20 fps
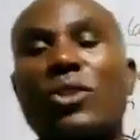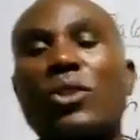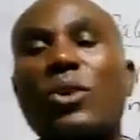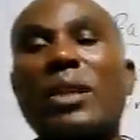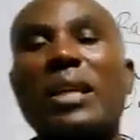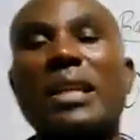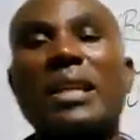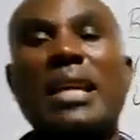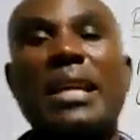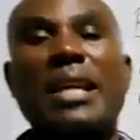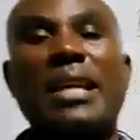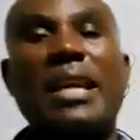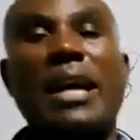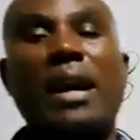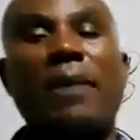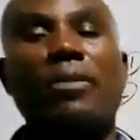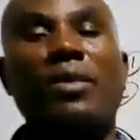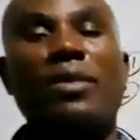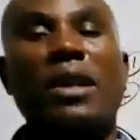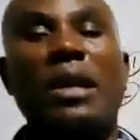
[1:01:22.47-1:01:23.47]
During the
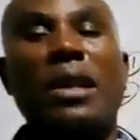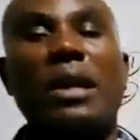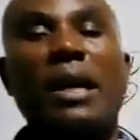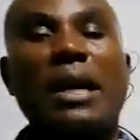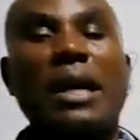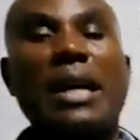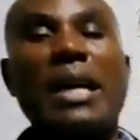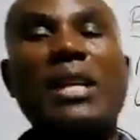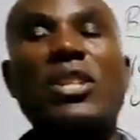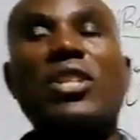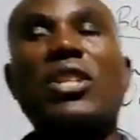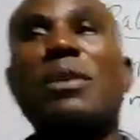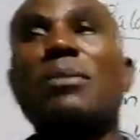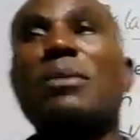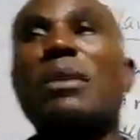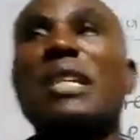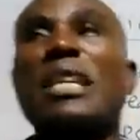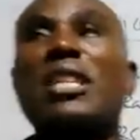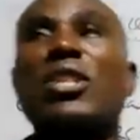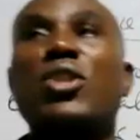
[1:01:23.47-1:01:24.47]
year, H
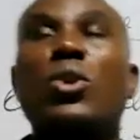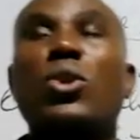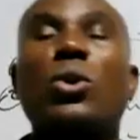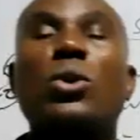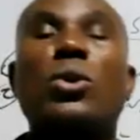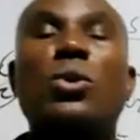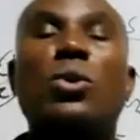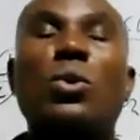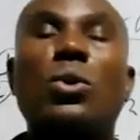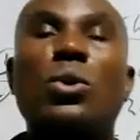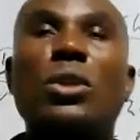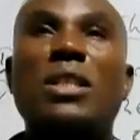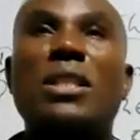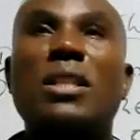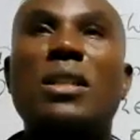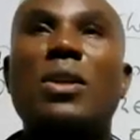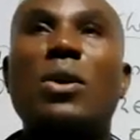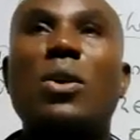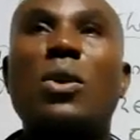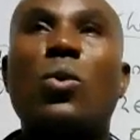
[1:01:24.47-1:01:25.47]
Limited sold
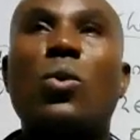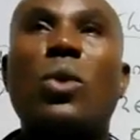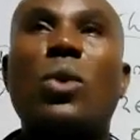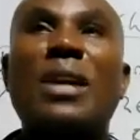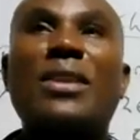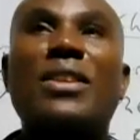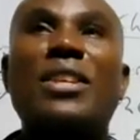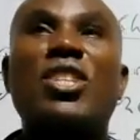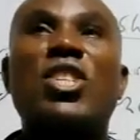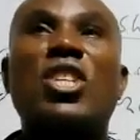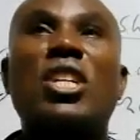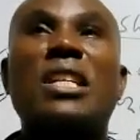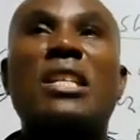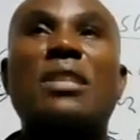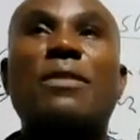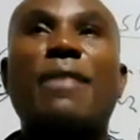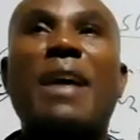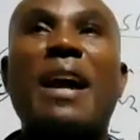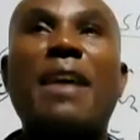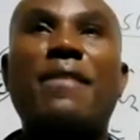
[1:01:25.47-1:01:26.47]
goods worth
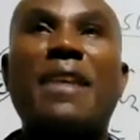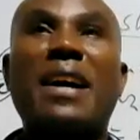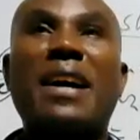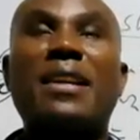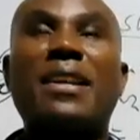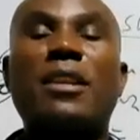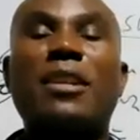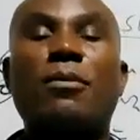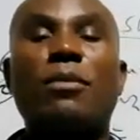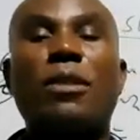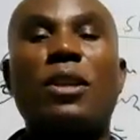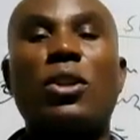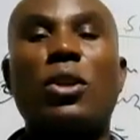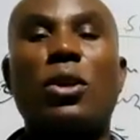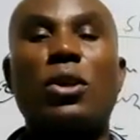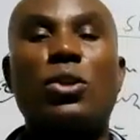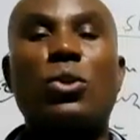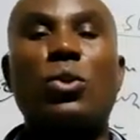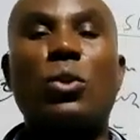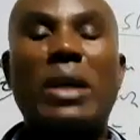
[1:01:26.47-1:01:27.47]
shillings 500
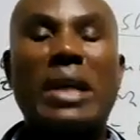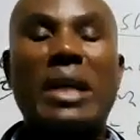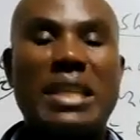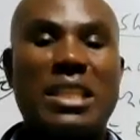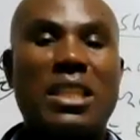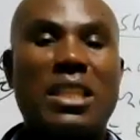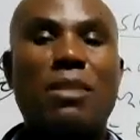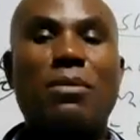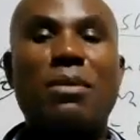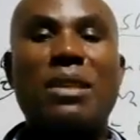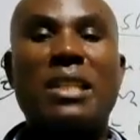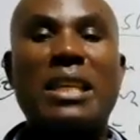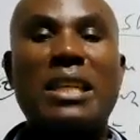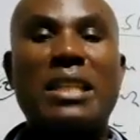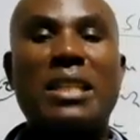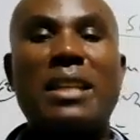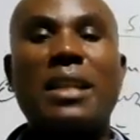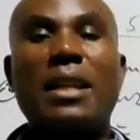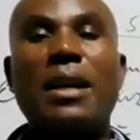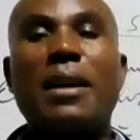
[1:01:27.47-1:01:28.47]
million to S
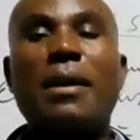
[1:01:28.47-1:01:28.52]
Limited,